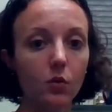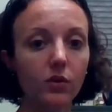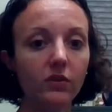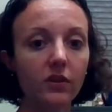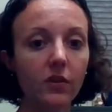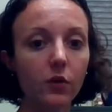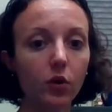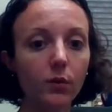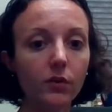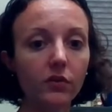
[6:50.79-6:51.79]
we see that the
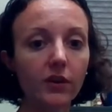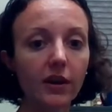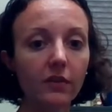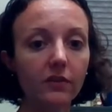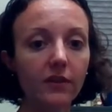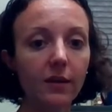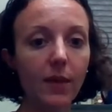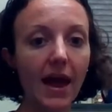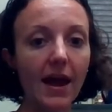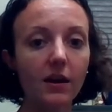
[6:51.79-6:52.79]
orbitals stay on the same
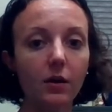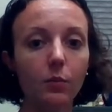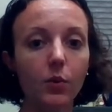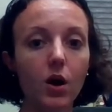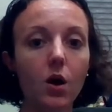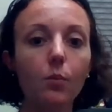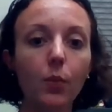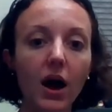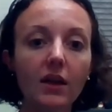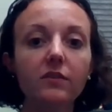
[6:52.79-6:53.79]
atom,
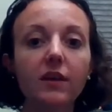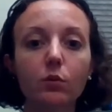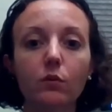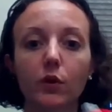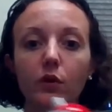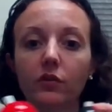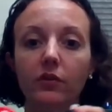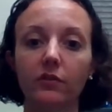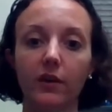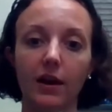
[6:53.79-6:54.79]
but they reverse
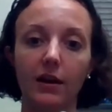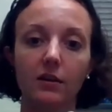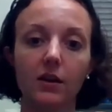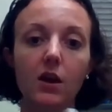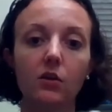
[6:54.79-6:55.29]
the sign,